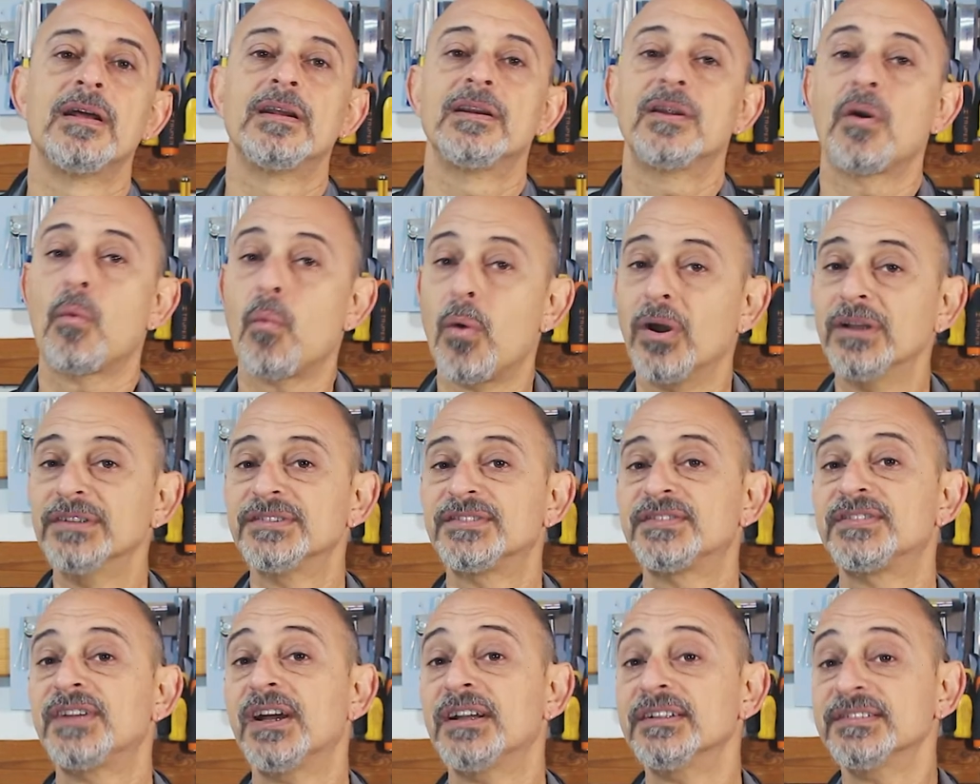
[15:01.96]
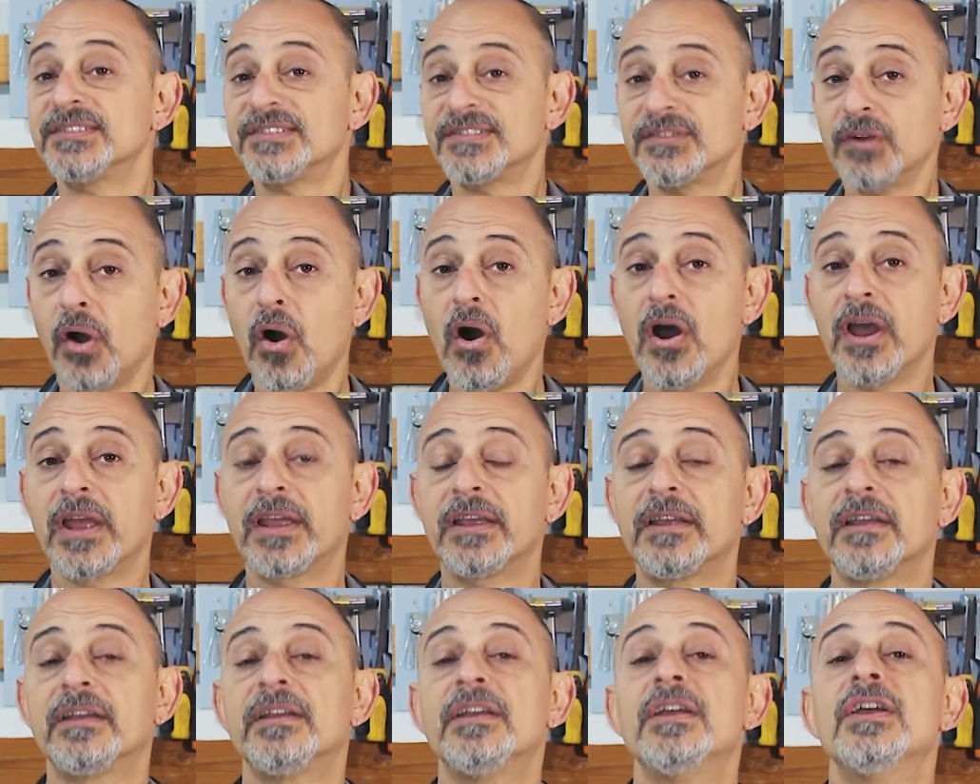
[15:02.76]
Now, once done
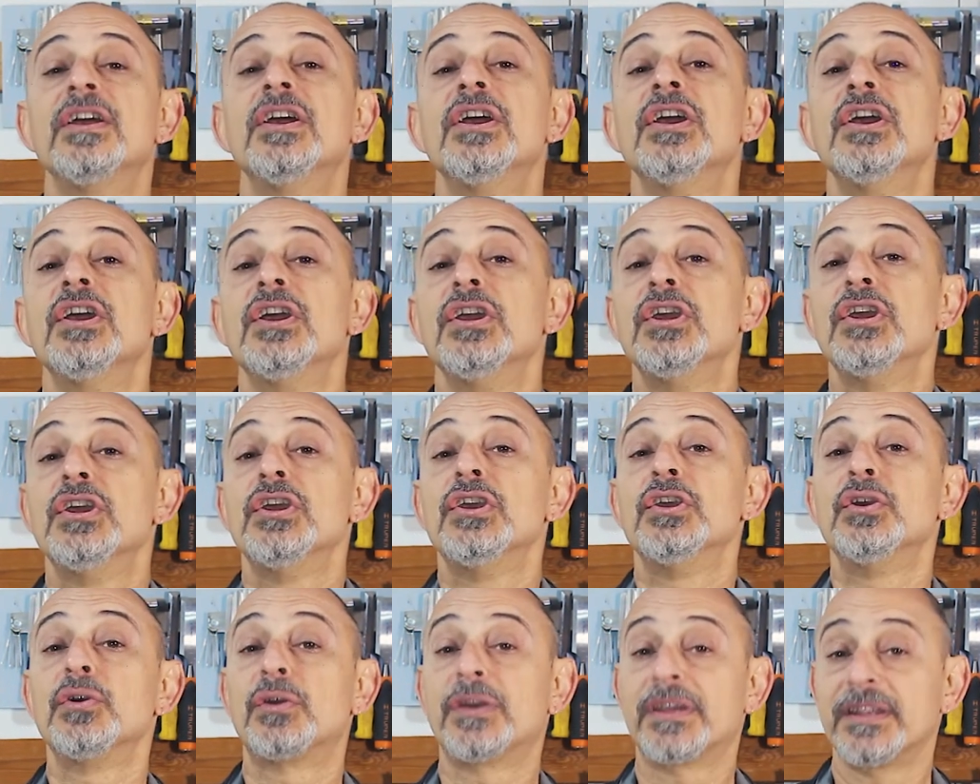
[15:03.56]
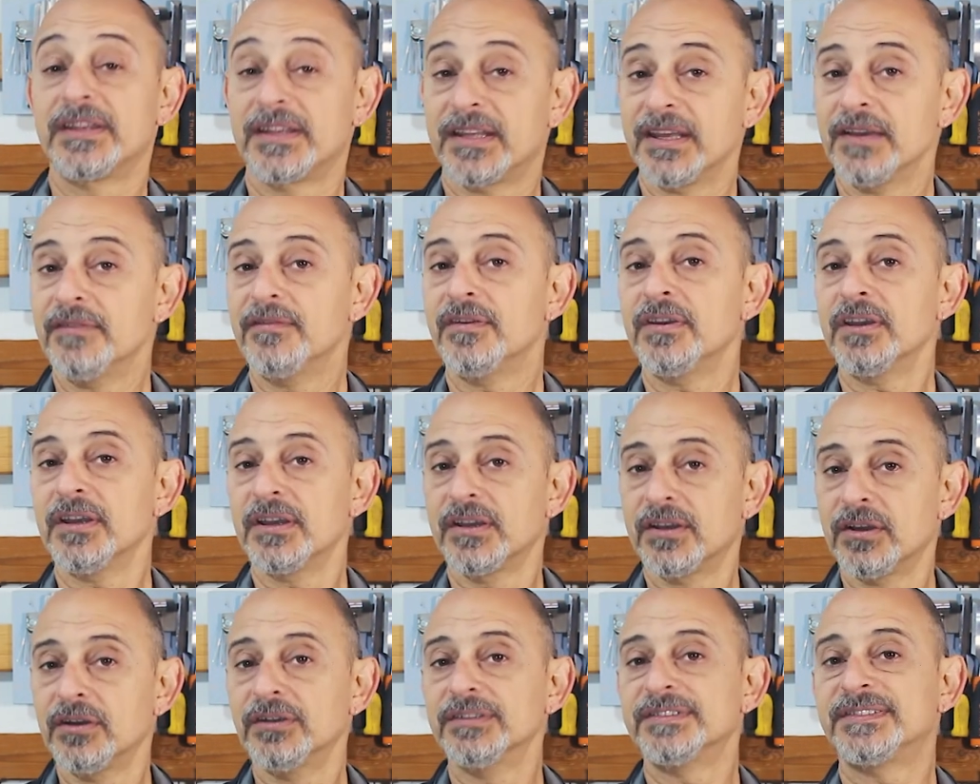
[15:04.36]
sawing, you can give it a
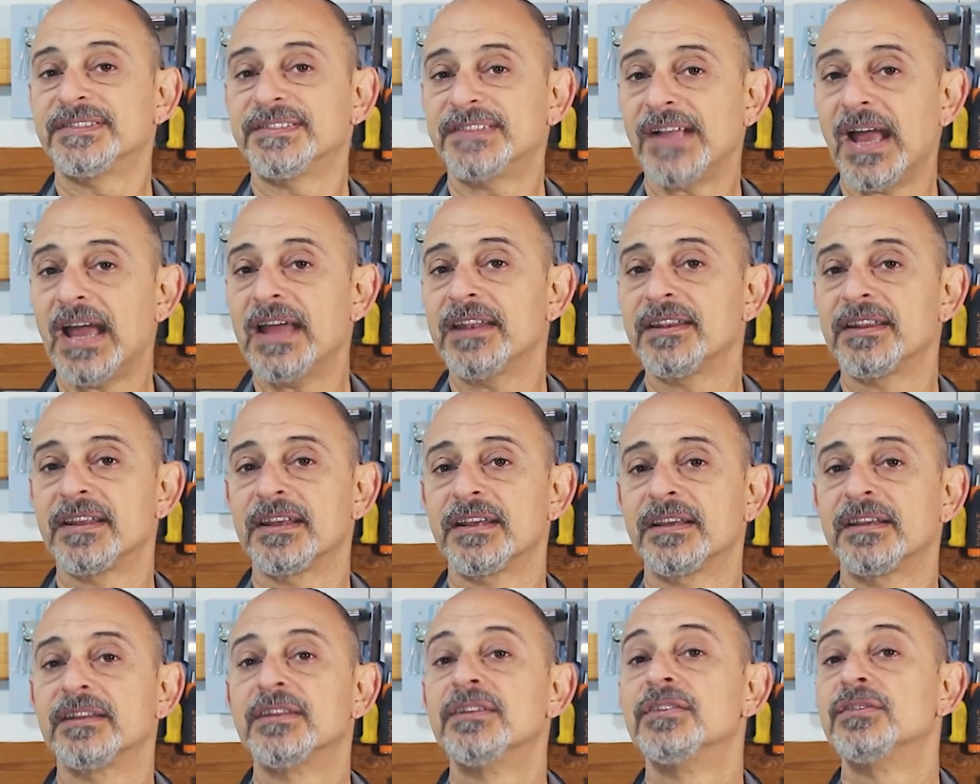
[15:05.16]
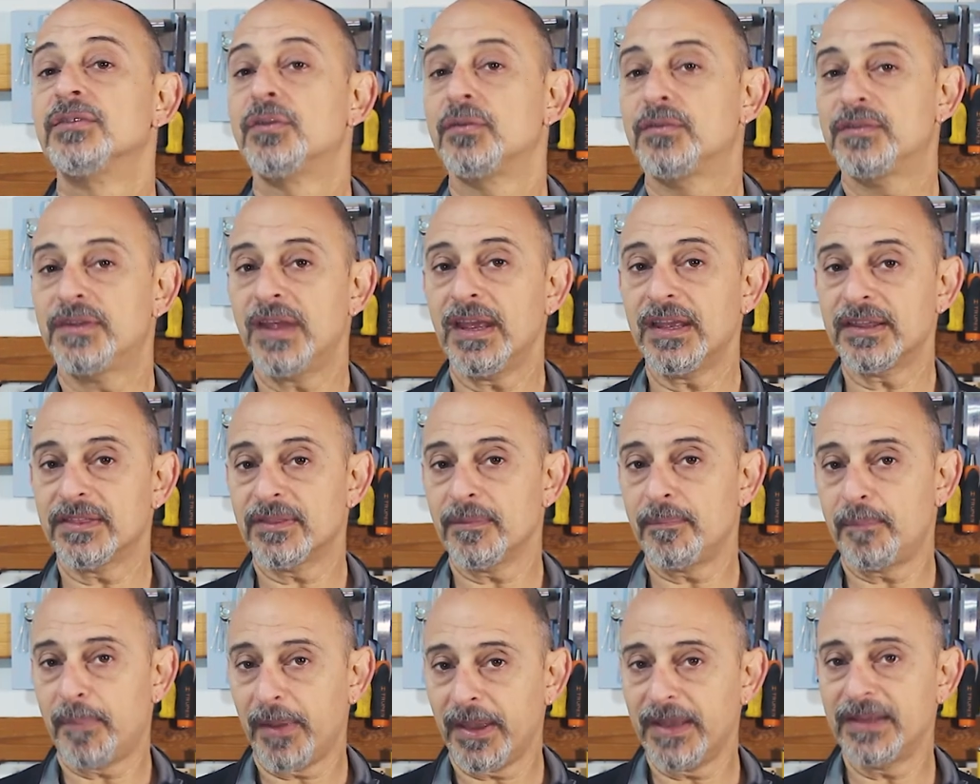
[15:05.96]
good sanding to take
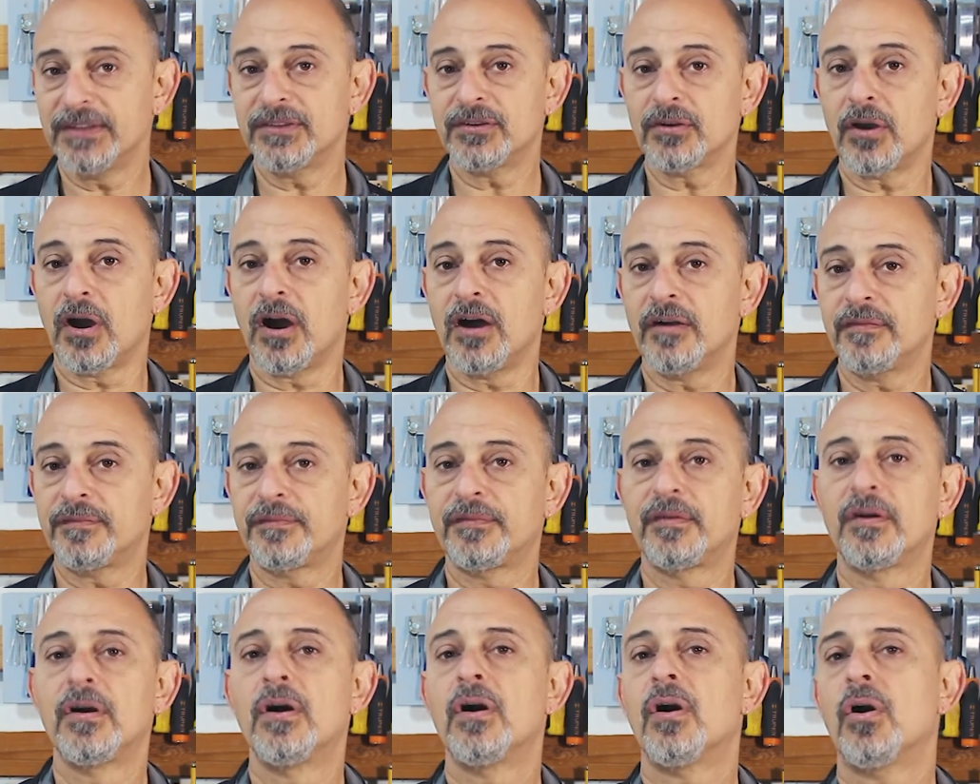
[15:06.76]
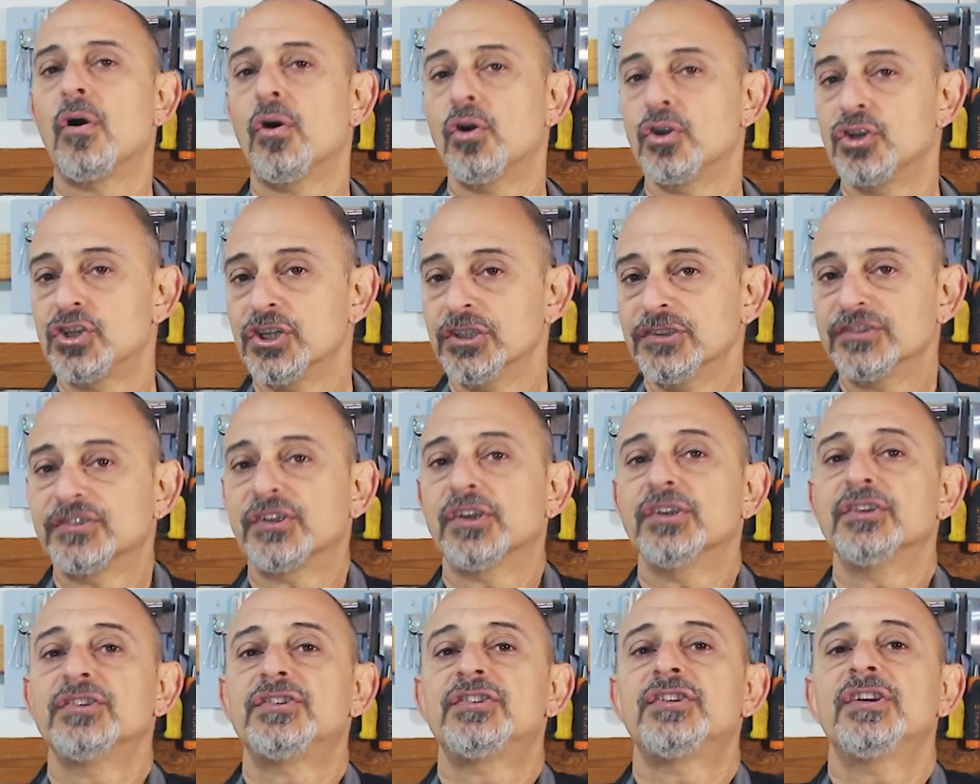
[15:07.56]
the paint off, or just
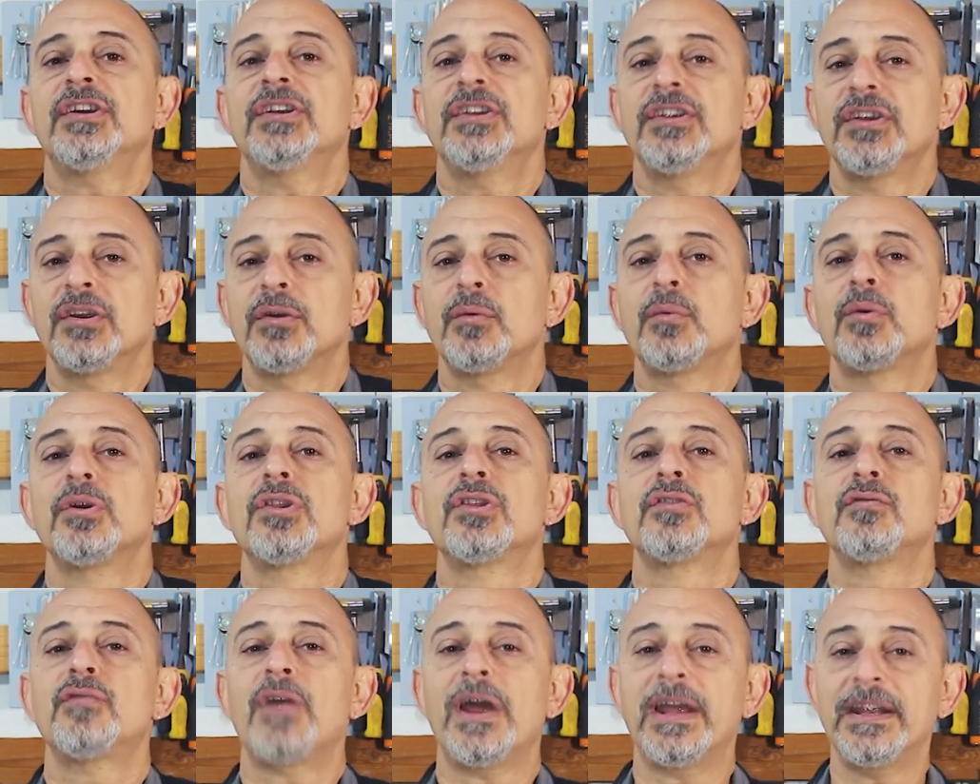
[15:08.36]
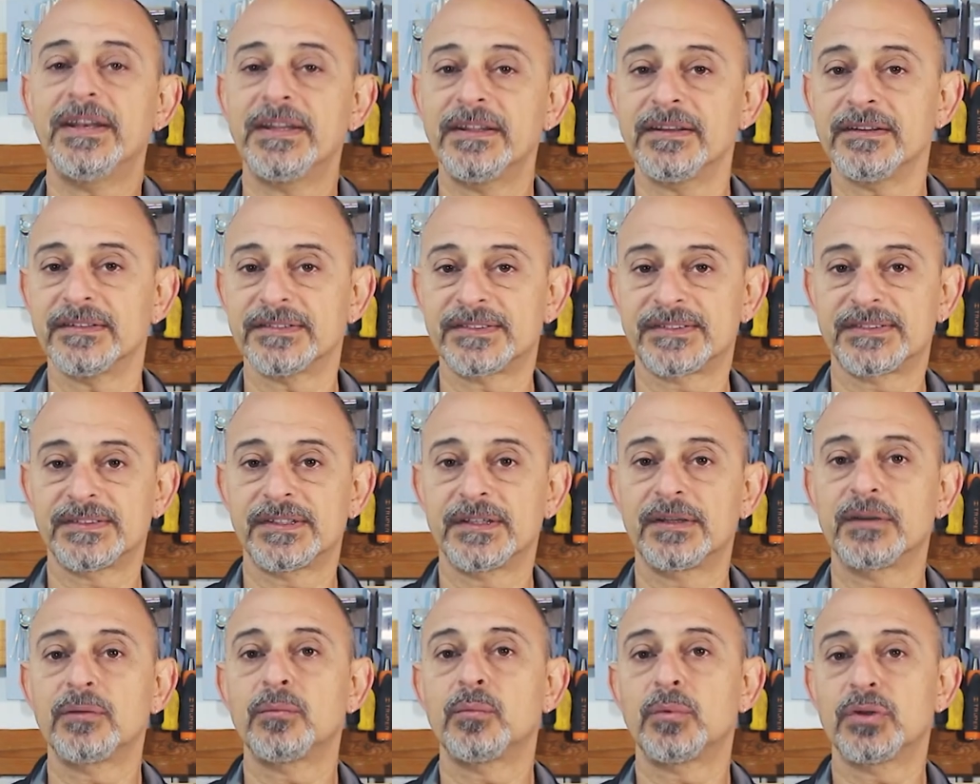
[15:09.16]
continue with the
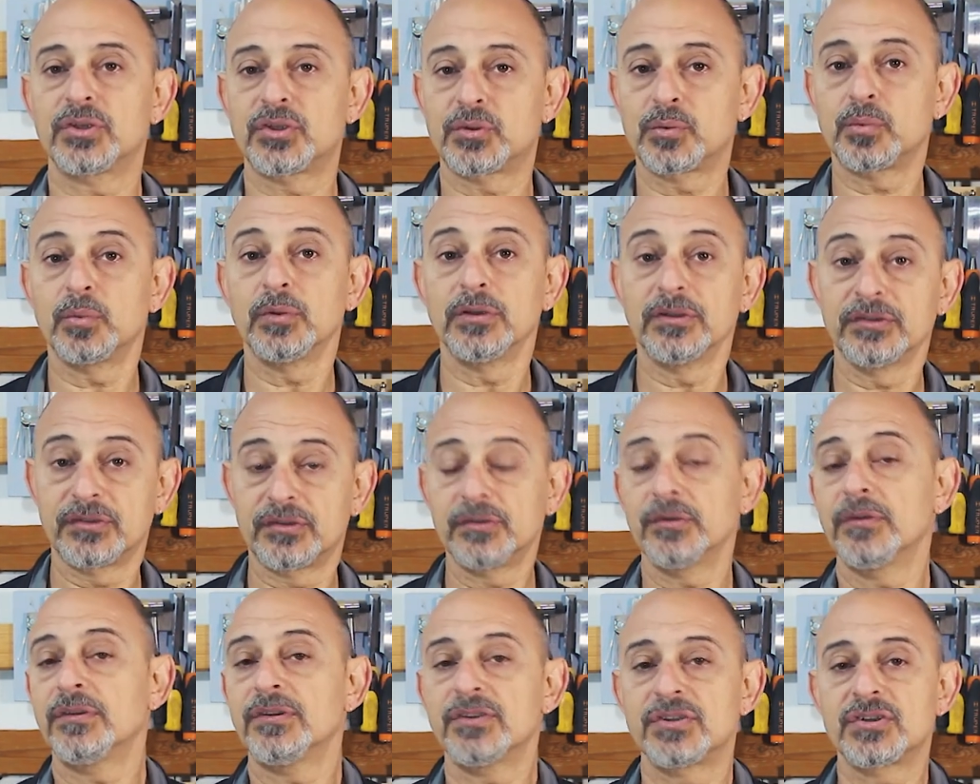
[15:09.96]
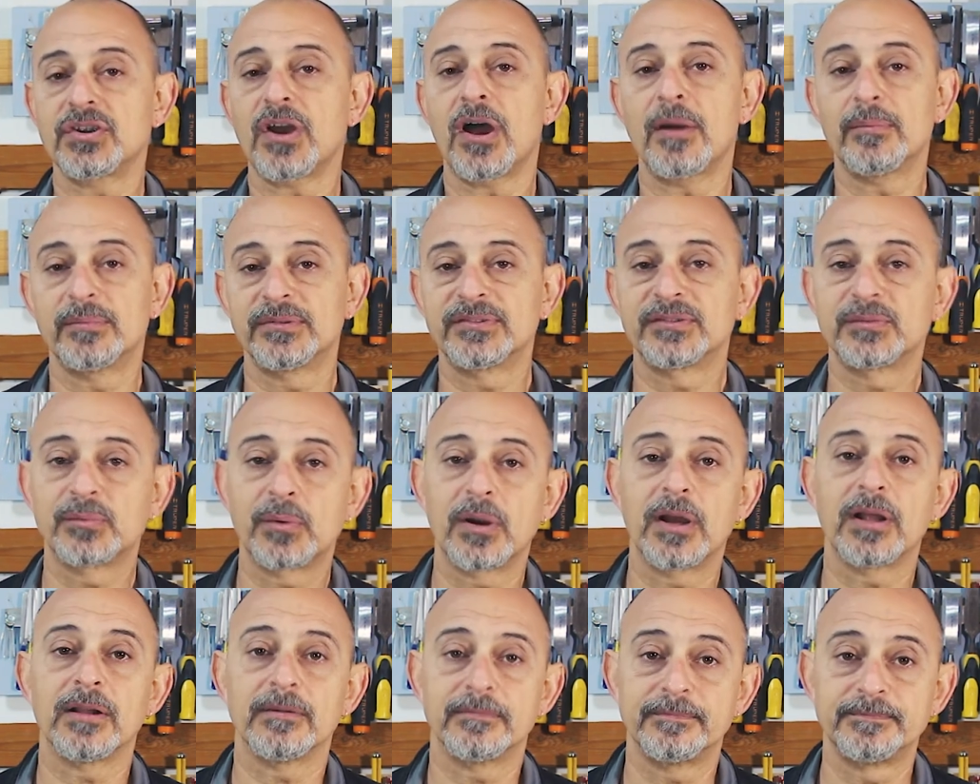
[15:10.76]
radiusing, which will do the job as
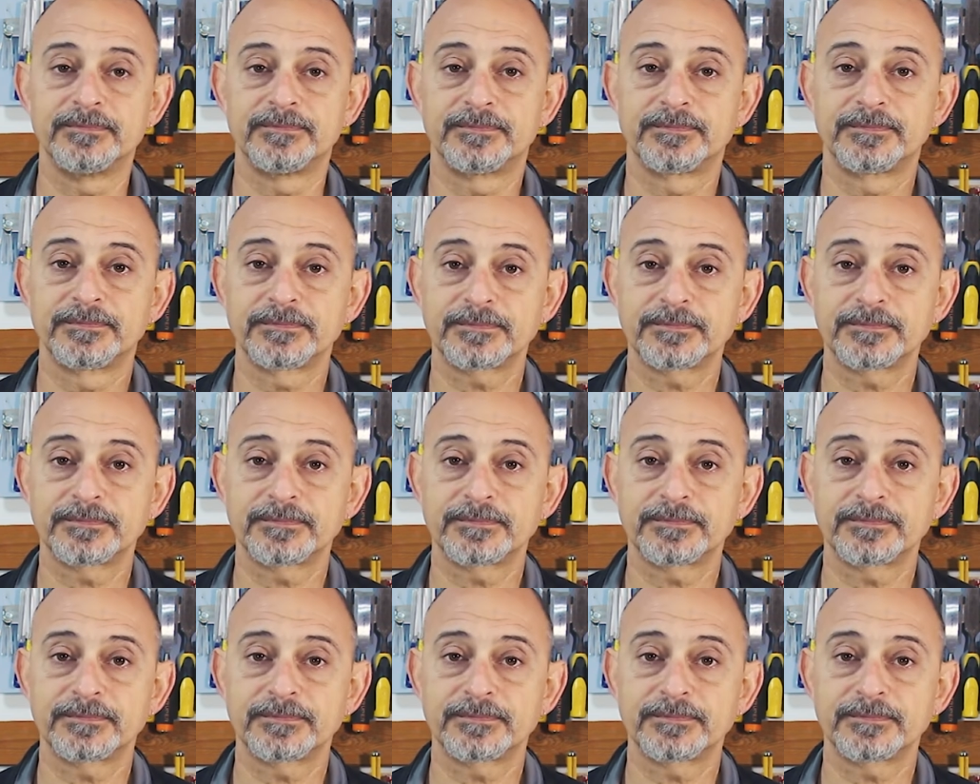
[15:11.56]
well.